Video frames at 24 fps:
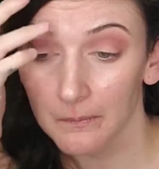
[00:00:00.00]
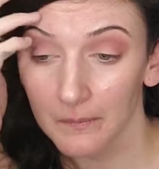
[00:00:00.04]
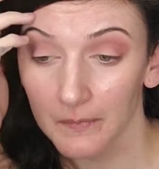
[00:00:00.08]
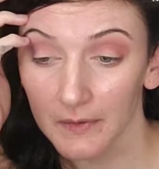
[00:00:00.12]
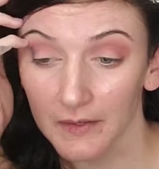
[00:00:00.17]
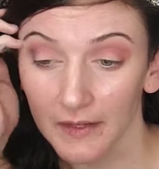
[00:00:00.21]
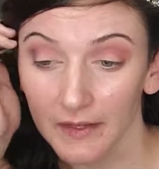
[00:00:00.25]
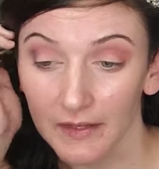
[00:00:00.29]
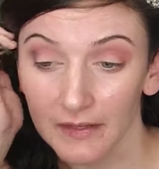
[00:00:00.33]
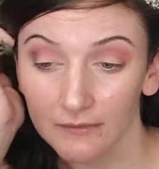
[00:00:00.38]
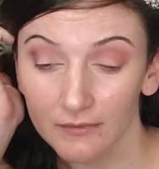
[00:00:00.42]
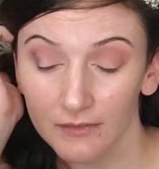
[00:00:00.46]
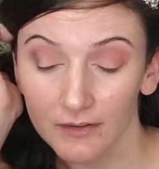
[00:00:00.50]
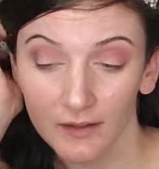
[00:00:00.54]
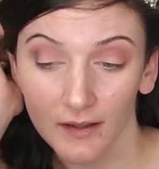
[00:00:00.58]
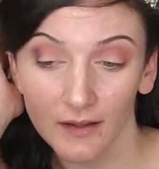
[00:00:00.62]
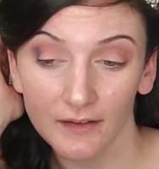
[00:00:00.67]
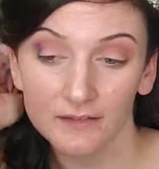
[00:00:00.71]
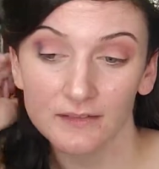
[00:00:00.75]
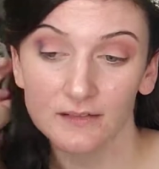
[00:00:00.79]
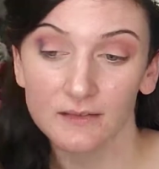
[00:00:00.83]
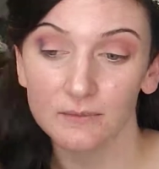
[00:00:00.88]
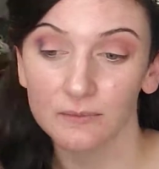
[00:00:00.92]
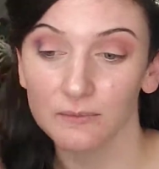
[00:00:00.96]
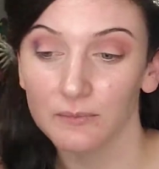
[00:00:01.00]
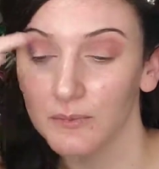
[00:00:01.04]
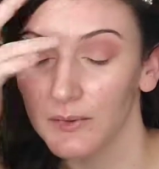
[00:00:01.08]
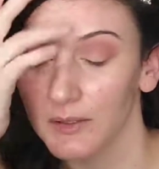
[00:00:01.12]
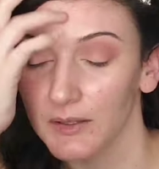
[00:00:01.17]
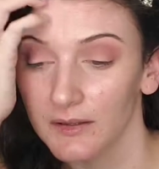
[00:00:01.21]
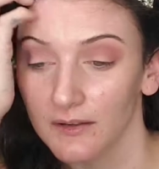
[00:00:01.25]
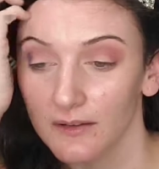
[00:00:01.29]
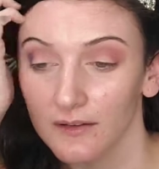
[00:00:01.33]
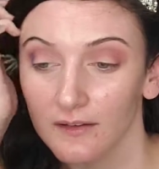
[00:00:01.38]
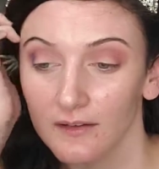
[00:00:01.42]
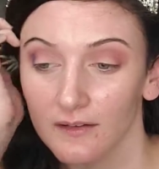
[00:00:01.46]
And I even got some
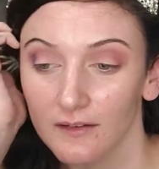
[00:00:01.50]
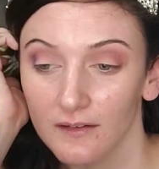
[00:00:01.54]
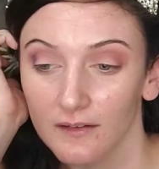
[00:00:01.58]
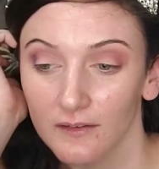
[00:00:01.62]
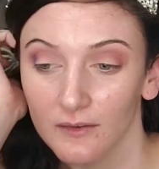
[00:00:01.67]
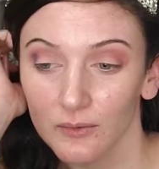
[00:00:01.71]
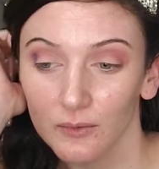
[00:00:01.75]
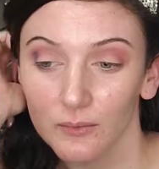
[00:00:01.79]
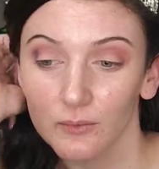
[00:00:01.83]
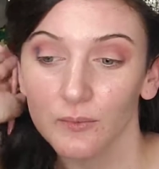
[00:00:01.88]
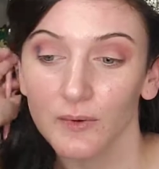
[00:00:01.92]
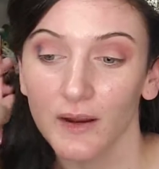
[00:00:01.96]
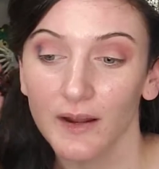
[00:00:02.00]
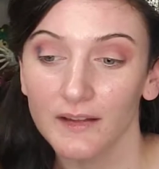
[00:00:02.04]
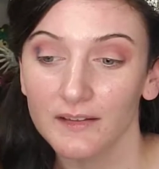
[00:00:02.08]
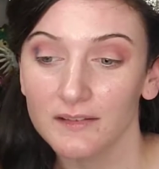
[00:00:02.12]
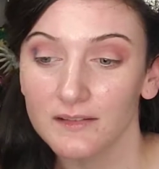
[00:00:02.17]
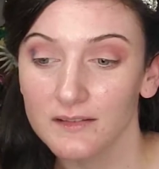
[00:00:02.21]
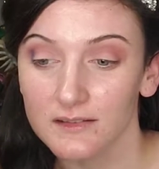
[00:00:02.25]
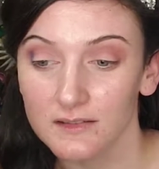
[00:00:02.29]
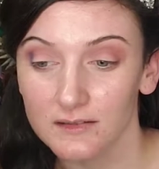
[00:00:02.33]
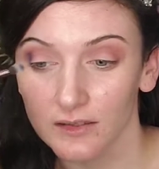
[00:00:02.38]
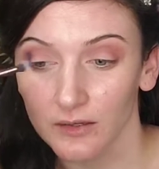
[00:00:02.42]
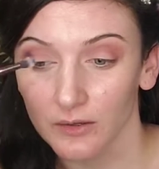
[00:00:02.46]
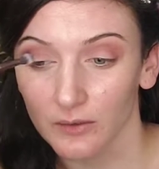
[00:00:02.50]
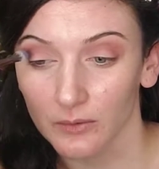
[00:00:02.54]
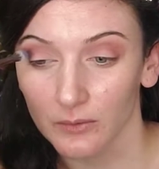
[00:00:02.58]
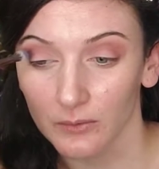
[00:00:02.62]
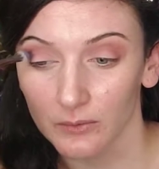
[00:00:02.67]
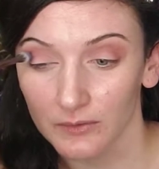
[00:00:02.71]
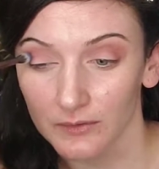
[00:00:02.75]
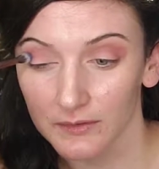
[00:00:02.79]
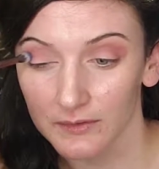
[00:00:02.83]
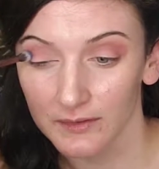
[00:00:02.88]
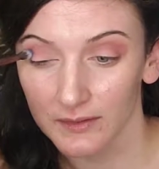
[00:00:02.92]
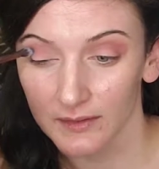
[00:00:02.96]

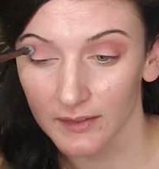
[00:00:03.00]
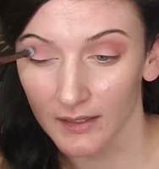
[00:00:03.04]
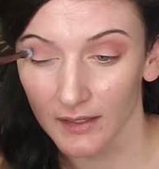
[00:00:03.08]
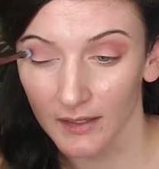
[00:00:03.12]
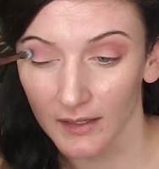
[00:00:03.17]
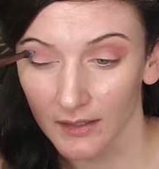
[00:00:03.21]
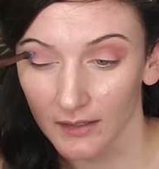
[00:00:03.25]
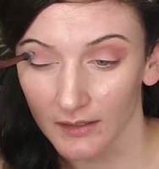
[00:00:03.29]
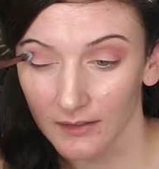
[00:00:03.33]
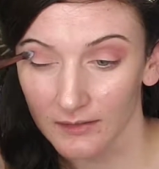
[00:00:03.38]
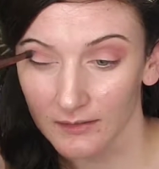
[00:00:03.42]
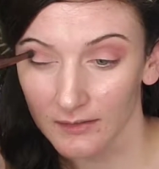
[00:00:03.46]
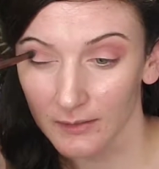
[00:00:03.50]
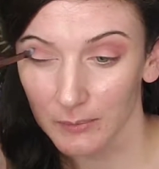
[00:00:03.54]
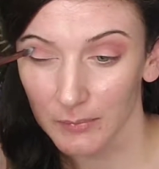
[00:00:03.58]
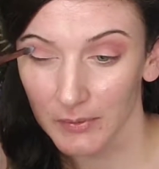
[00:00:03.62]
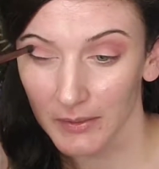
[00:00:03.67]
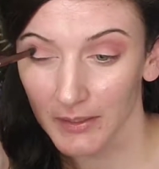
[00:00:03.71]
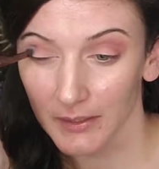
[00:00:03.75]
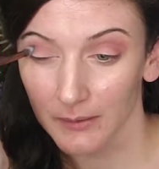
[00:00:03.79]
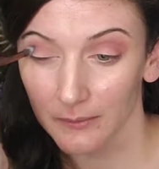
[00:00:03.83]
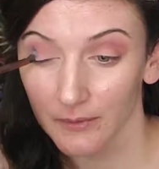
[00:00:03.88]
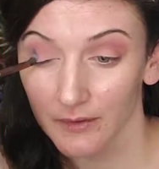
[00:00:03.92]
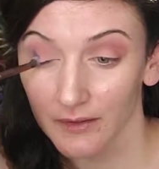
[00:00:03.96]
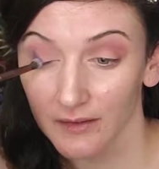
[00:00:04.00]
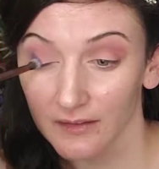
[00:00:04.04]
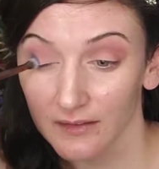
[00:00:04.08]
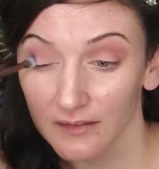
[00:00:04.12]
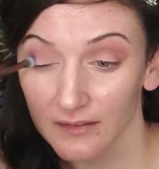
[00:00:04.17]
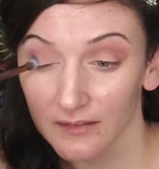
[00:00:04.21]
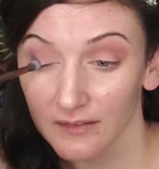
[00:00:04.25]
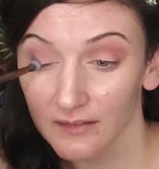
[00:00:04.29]
rhinestones today to play with.